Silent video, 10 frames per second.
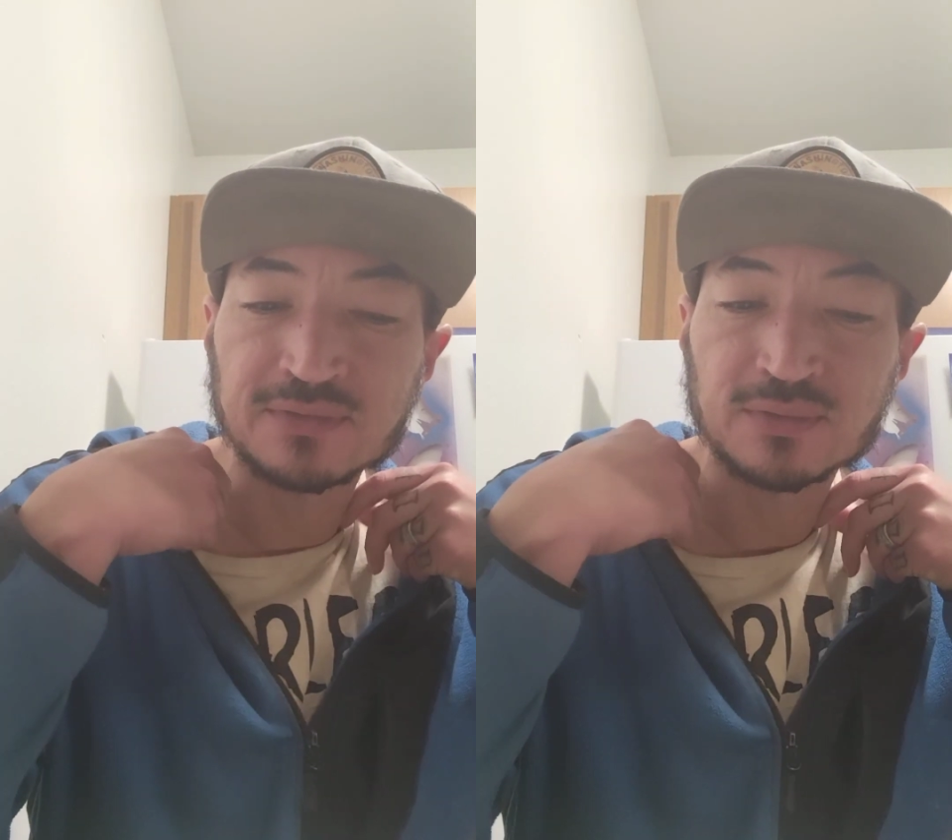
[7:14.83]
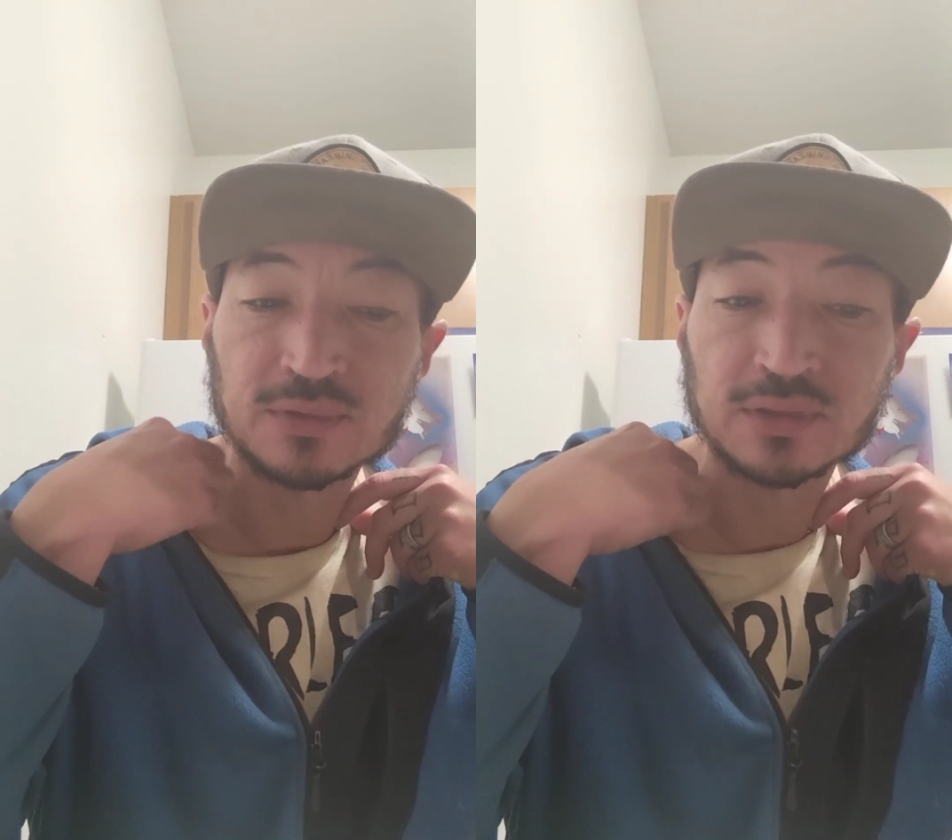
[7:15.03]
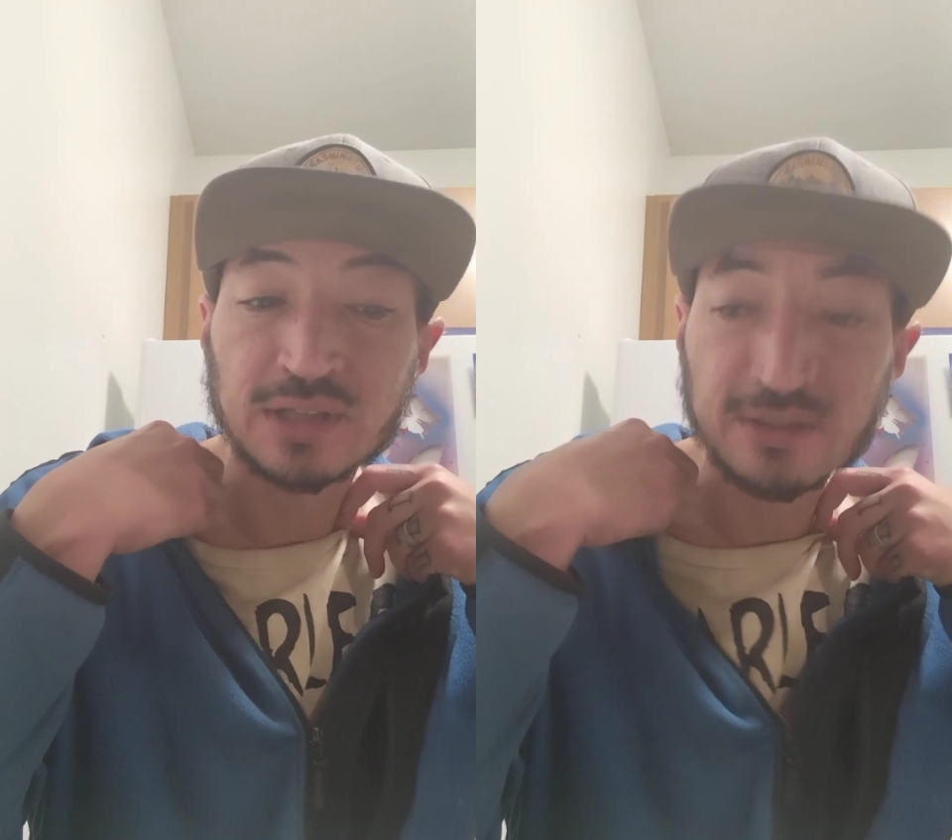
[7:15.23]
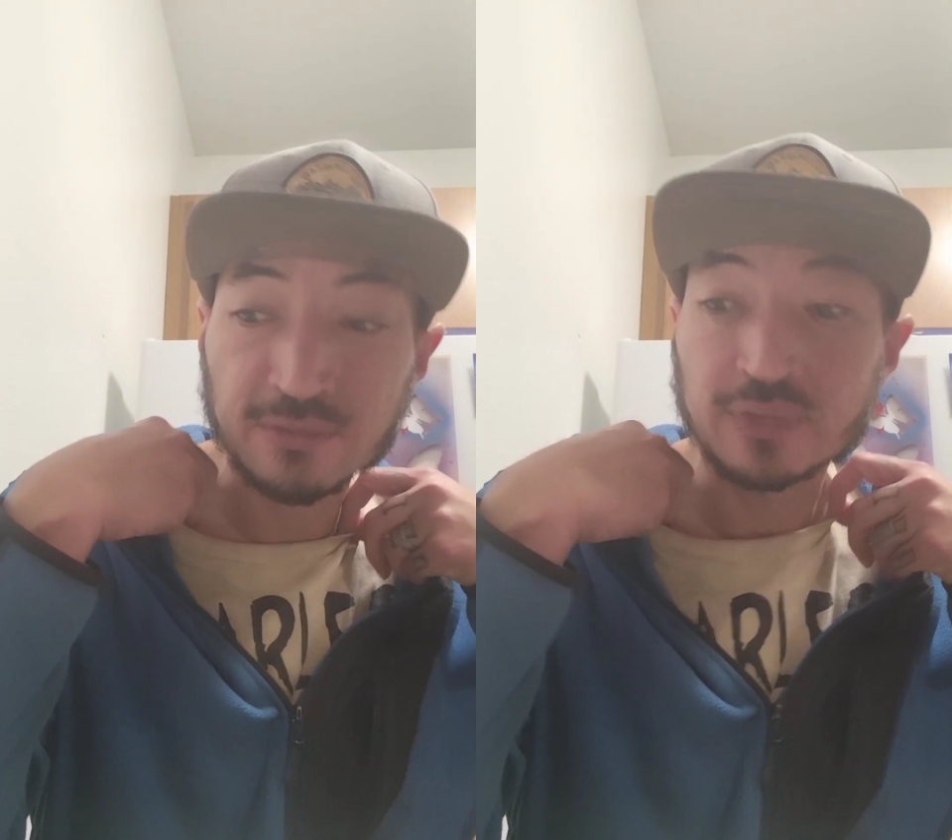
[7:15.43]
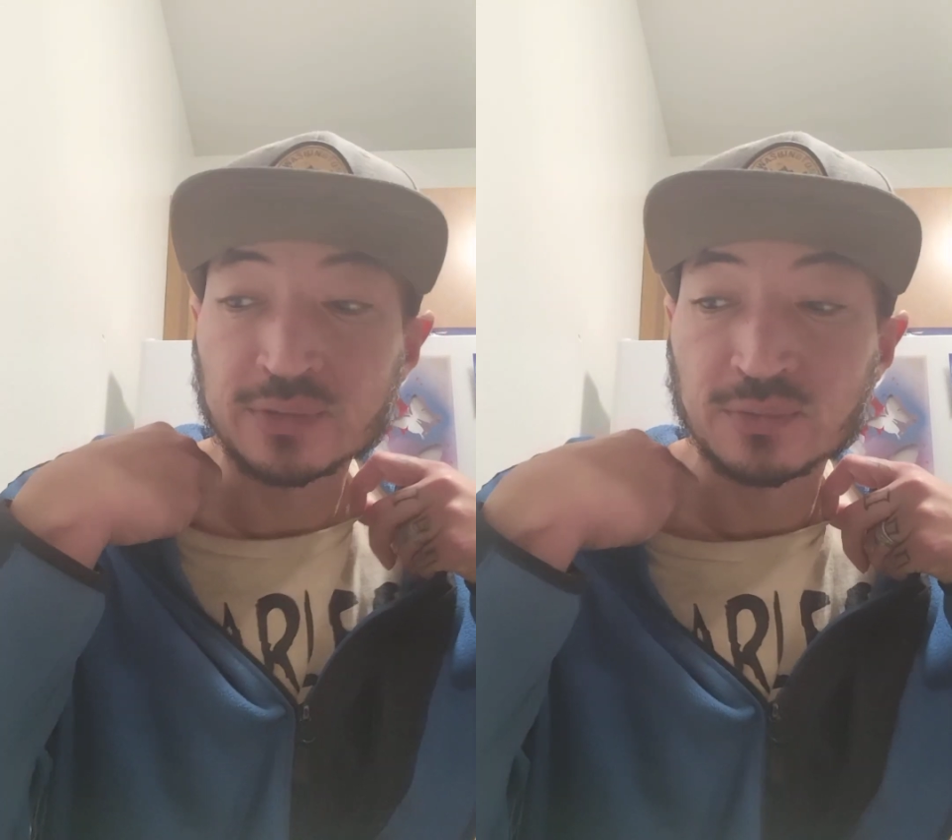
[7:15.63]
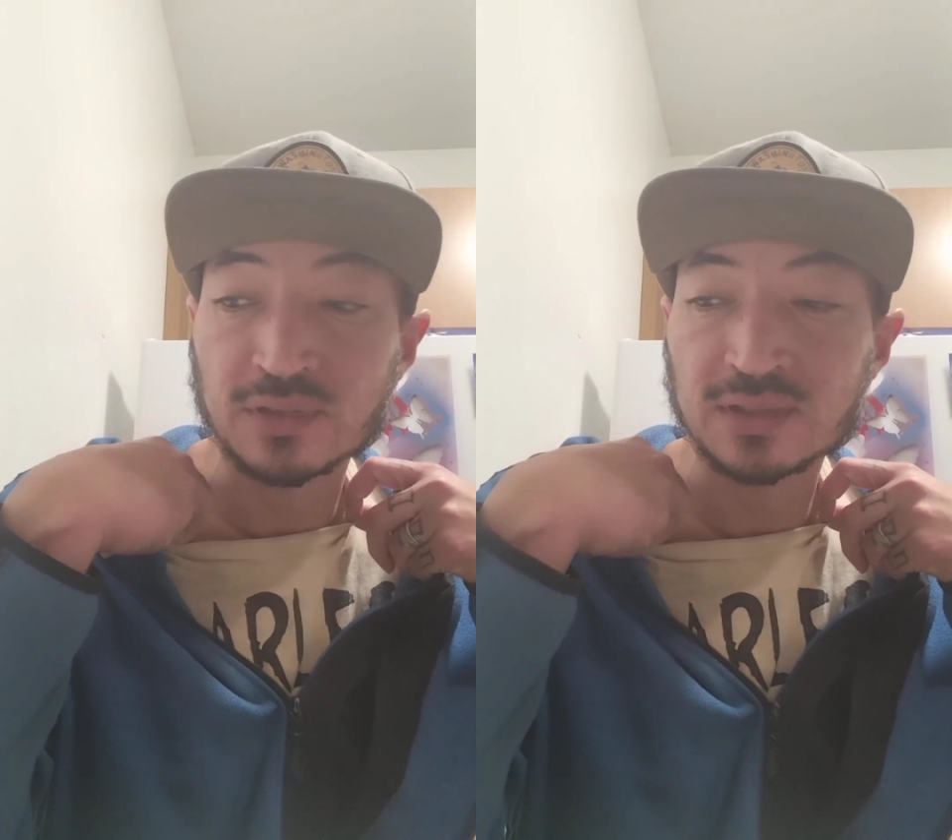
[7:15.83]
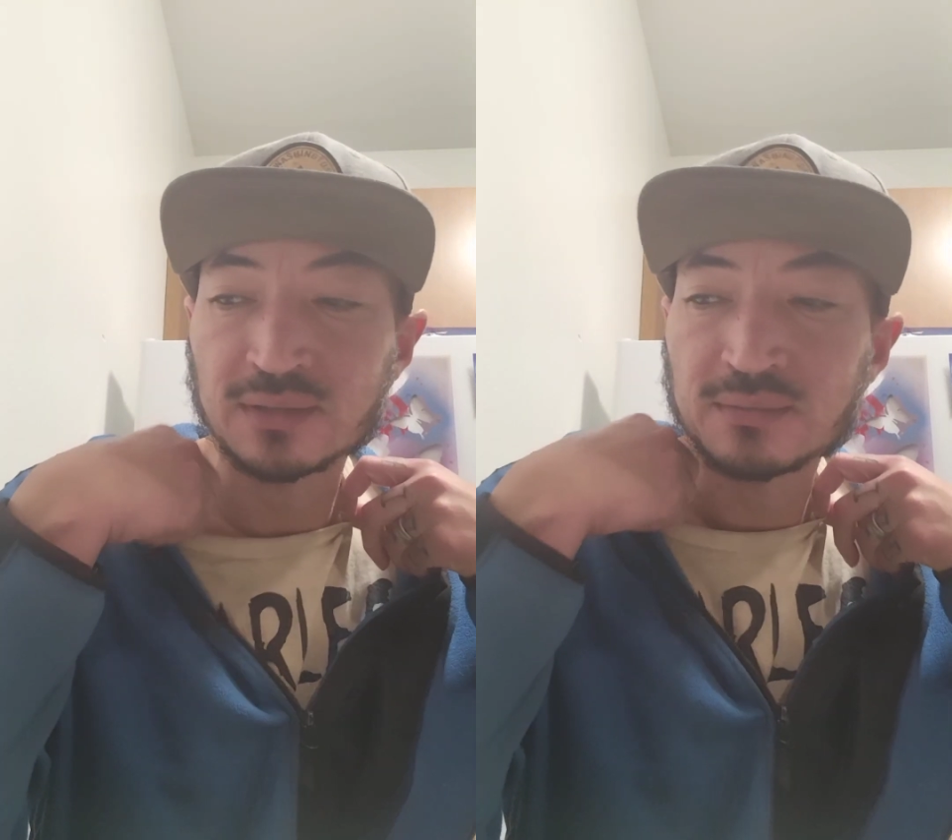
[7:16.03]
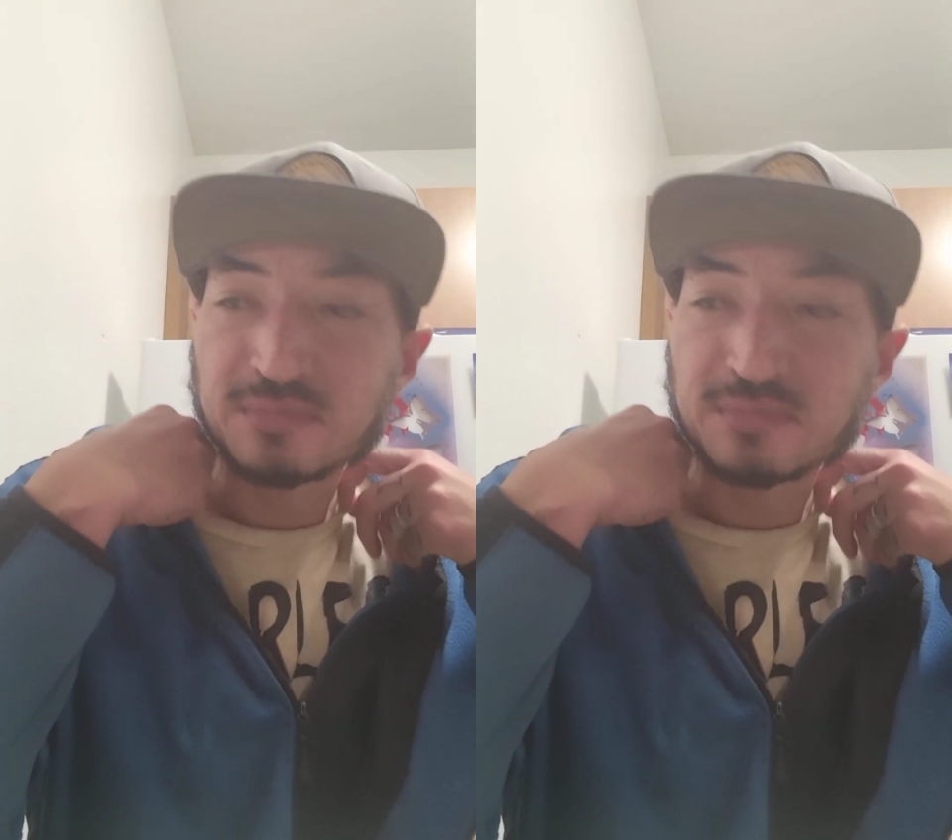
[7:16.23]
for everyone,